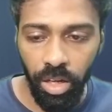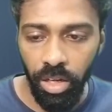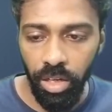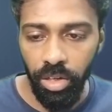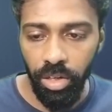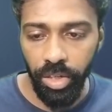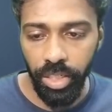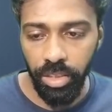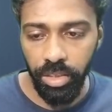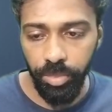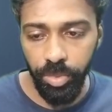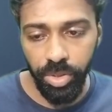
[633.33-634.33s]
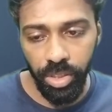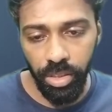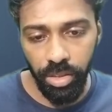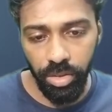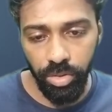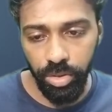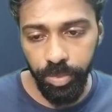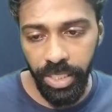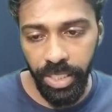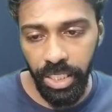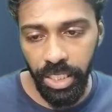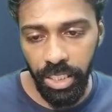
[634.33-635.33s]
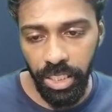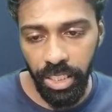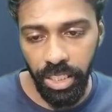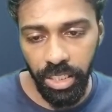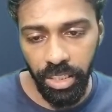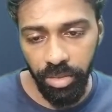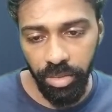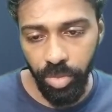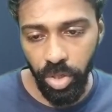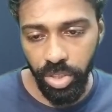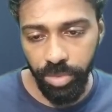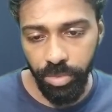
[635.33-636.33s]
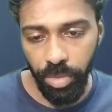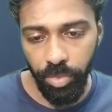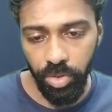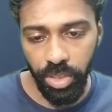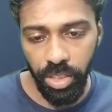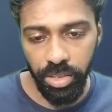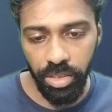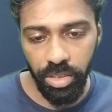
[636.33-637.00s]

Okay, the portal to speedily clear project proposals